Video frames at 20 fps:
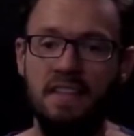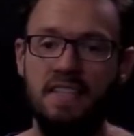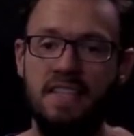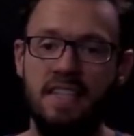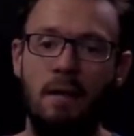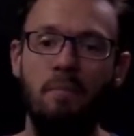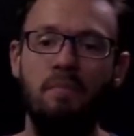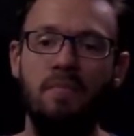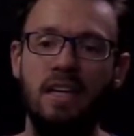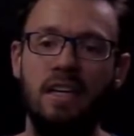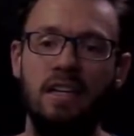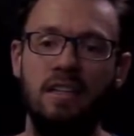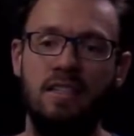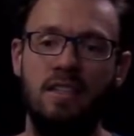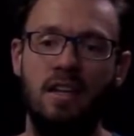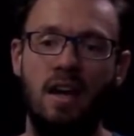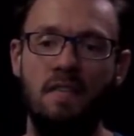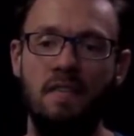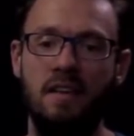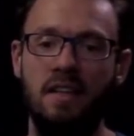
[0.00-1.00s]
there's something
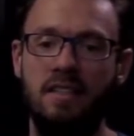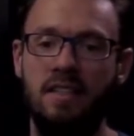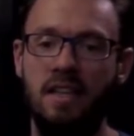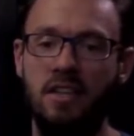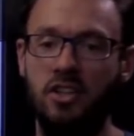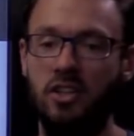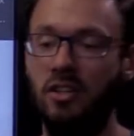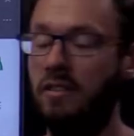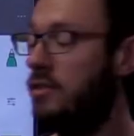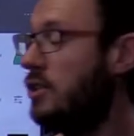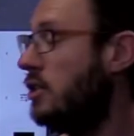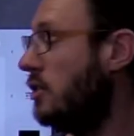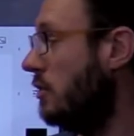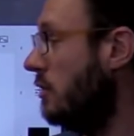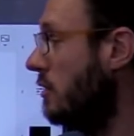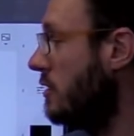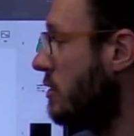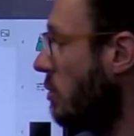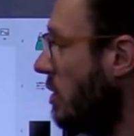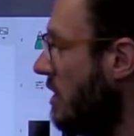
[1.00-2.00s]
inside the extension of
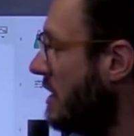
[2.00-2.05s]
Q. So